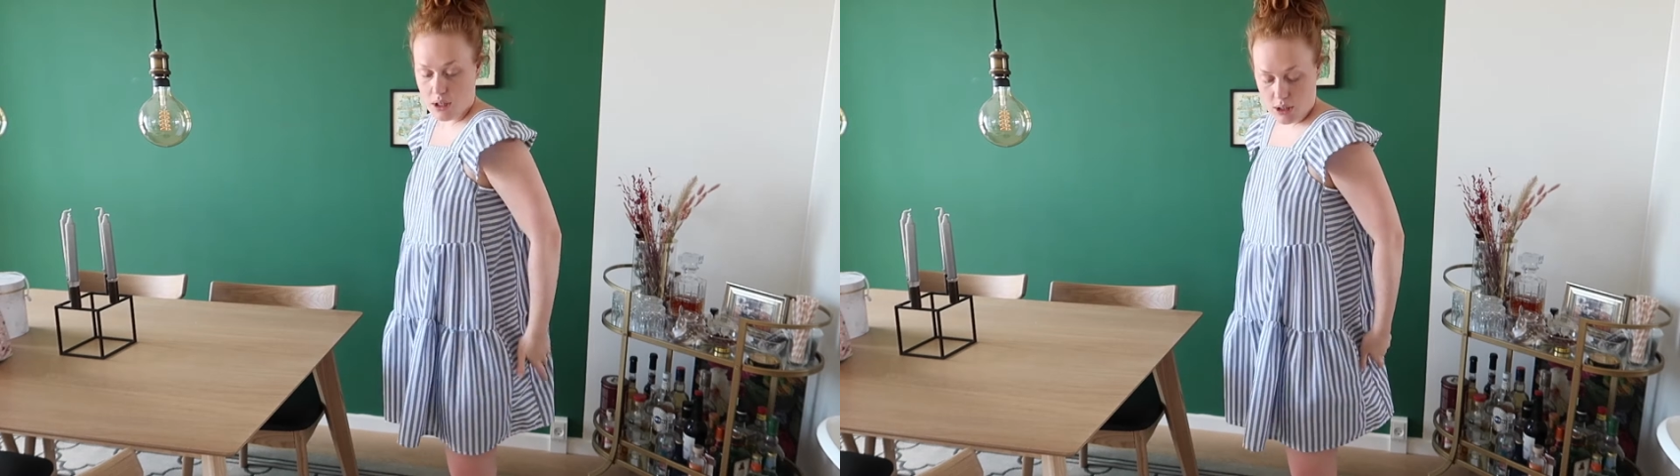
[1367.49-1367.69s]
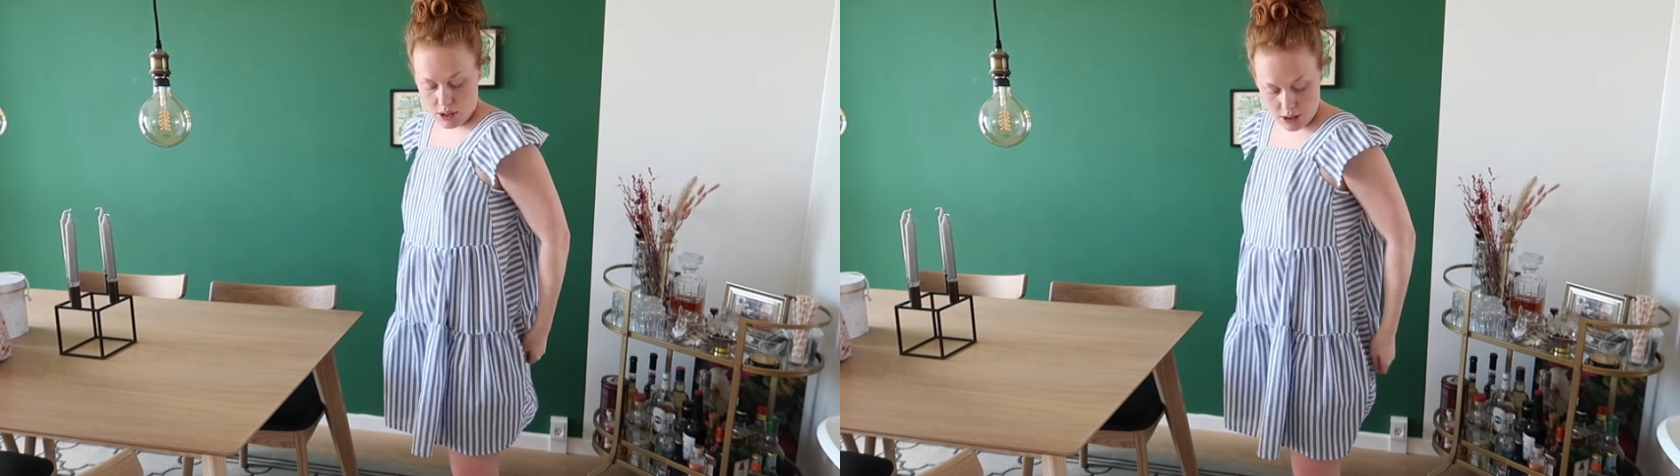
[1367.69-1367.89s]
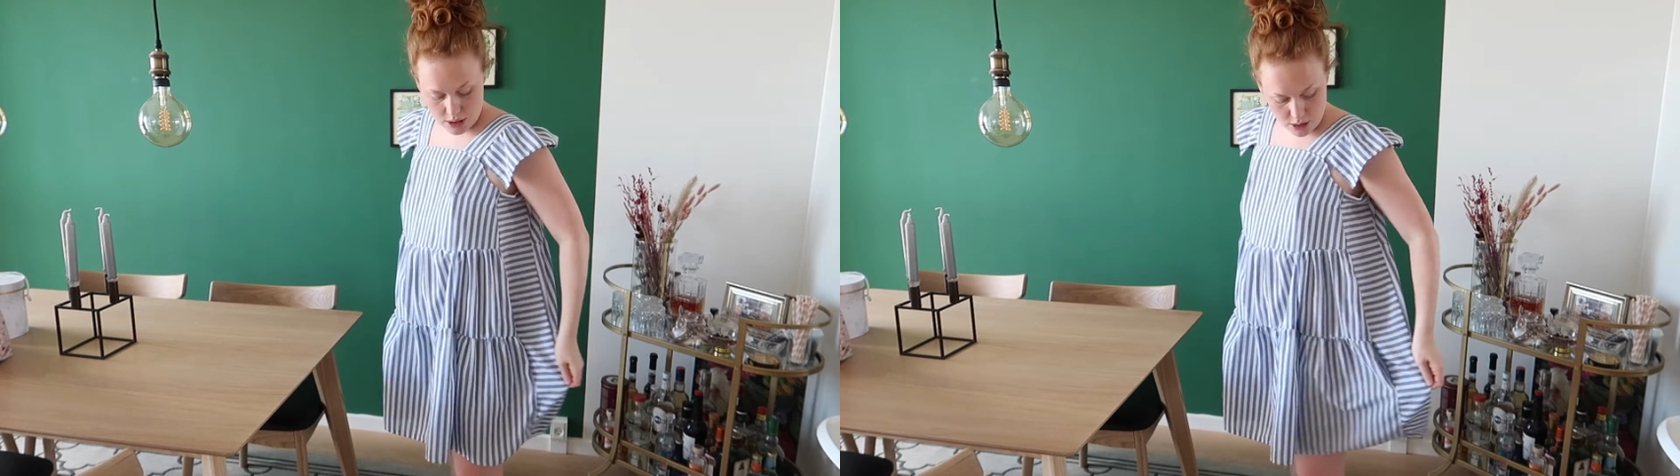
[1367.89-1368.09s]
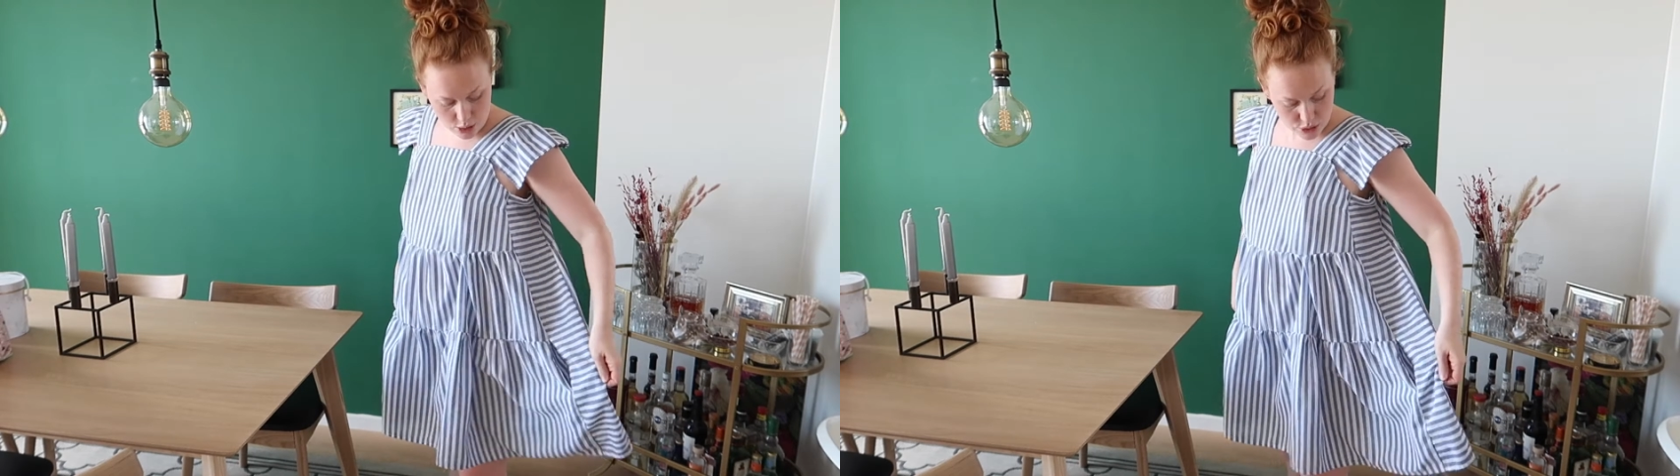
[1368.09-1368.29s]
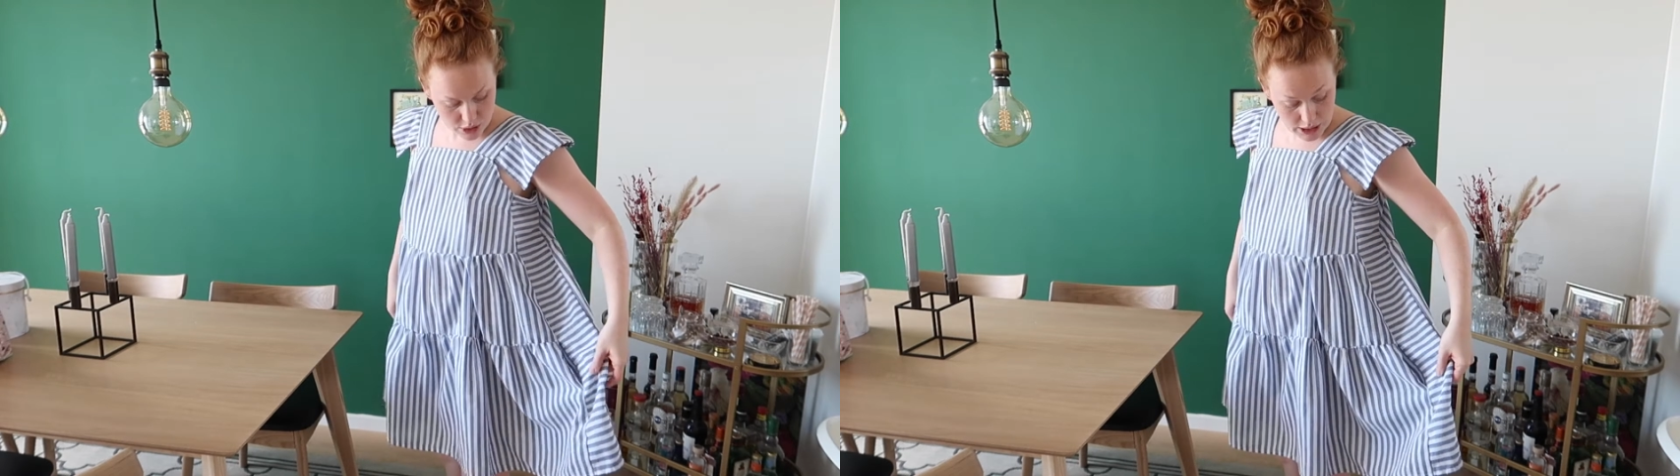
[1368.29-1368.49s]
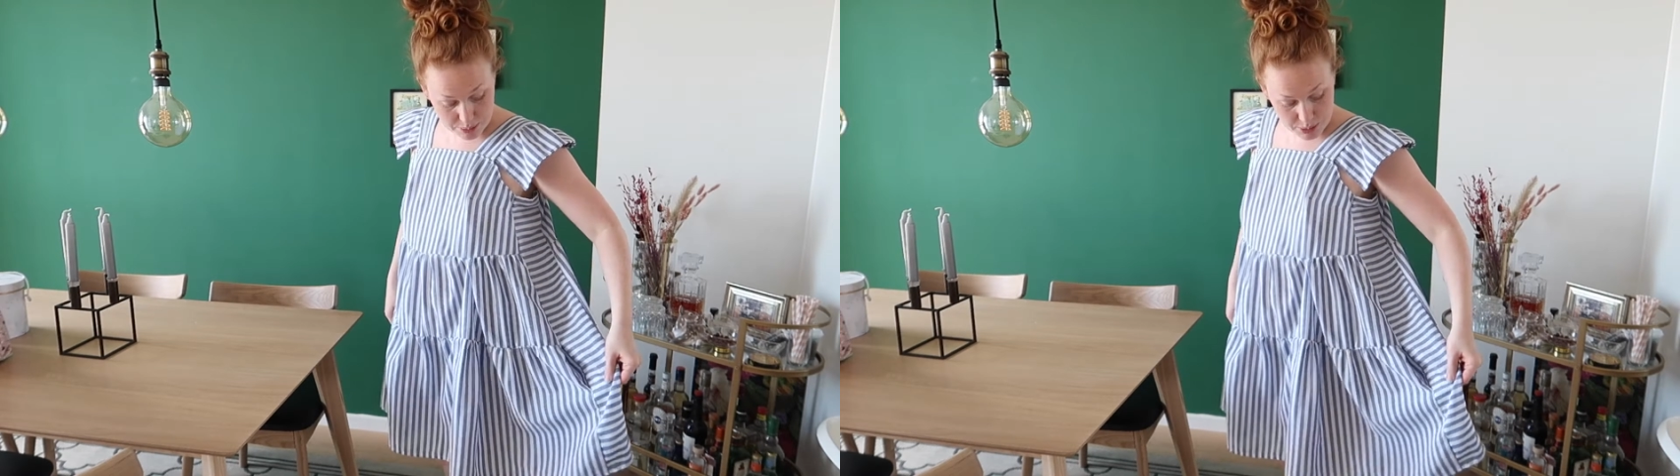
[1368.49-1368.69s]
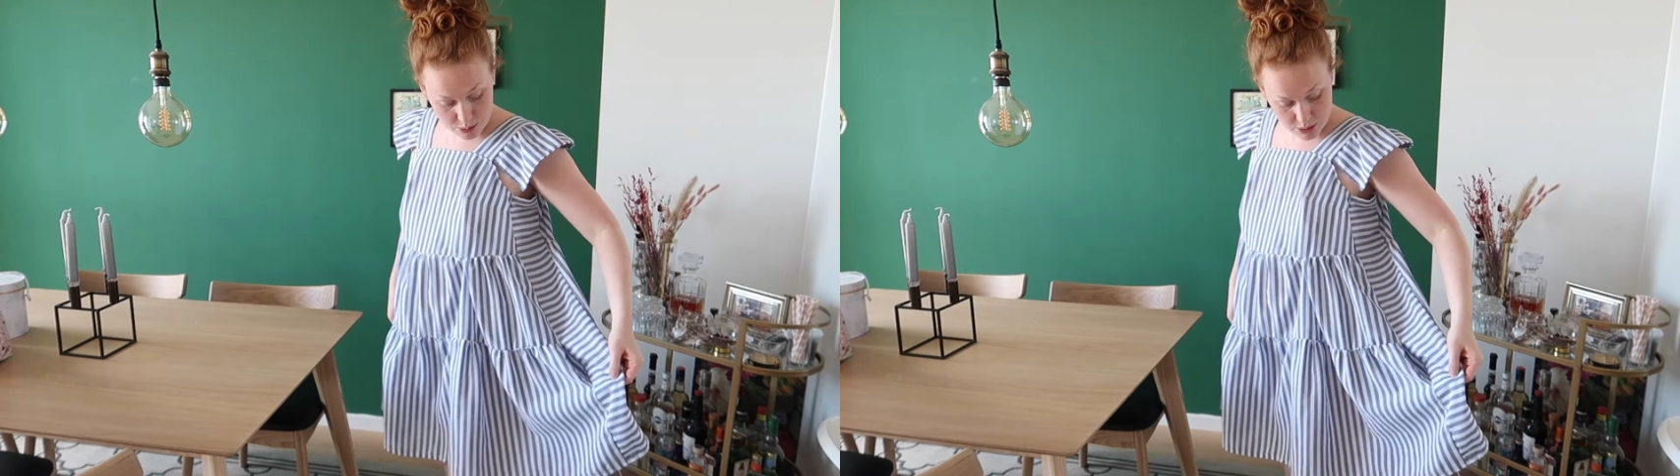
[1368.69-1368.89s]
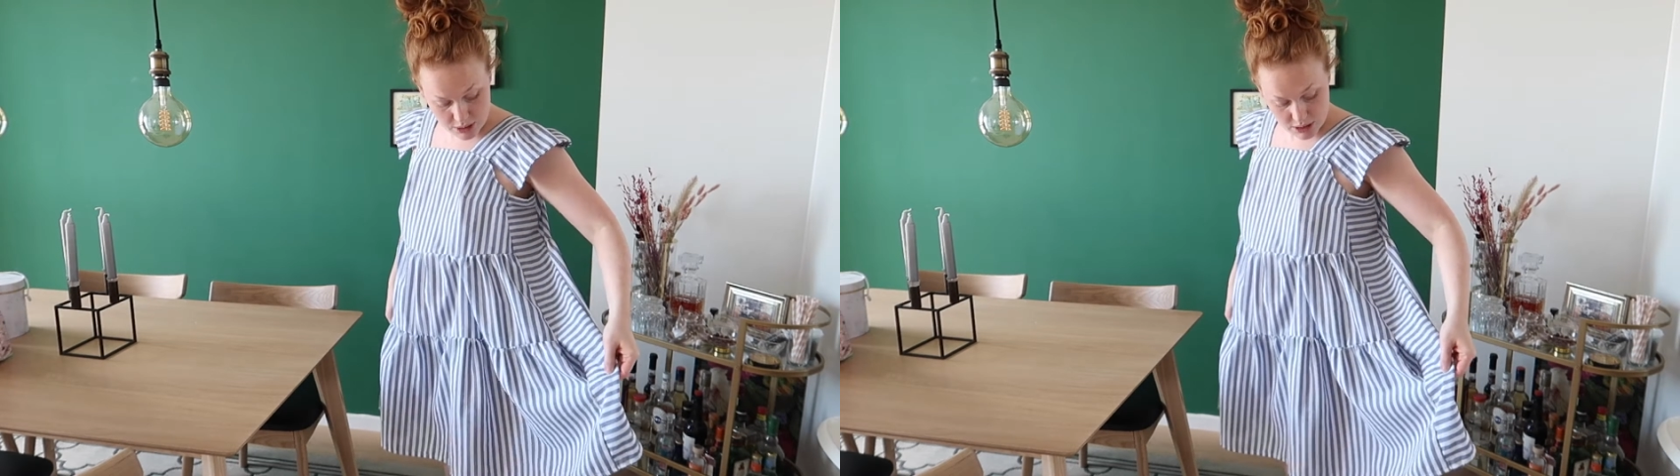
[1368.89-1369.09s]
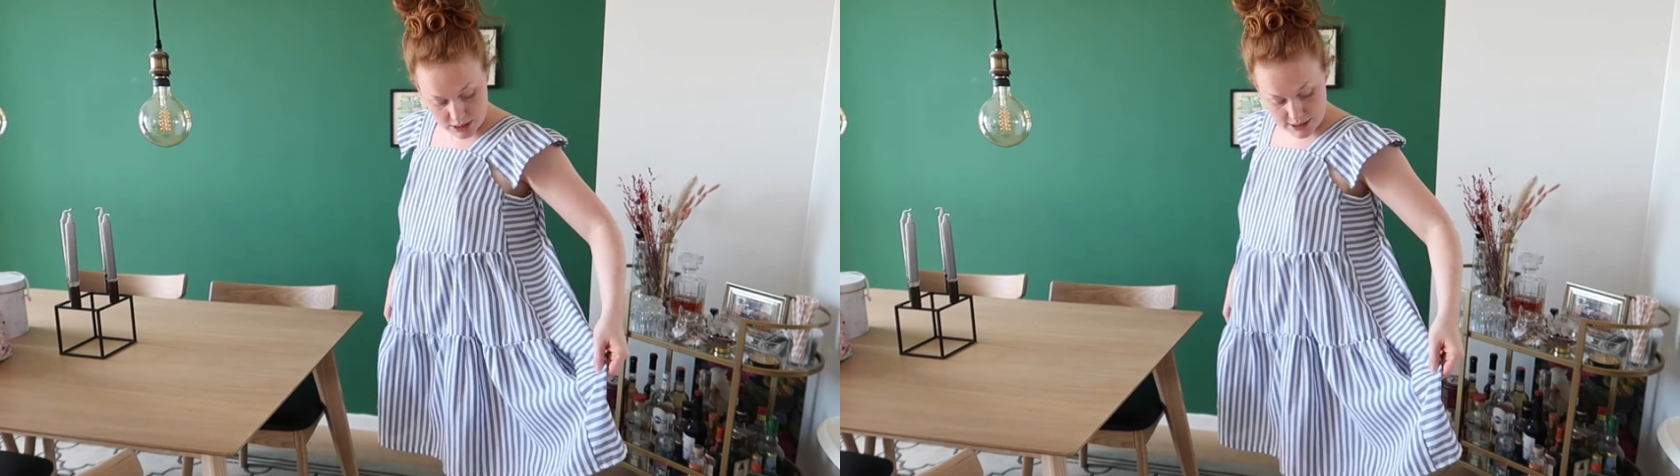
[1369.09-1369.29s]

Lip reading: Also happy with the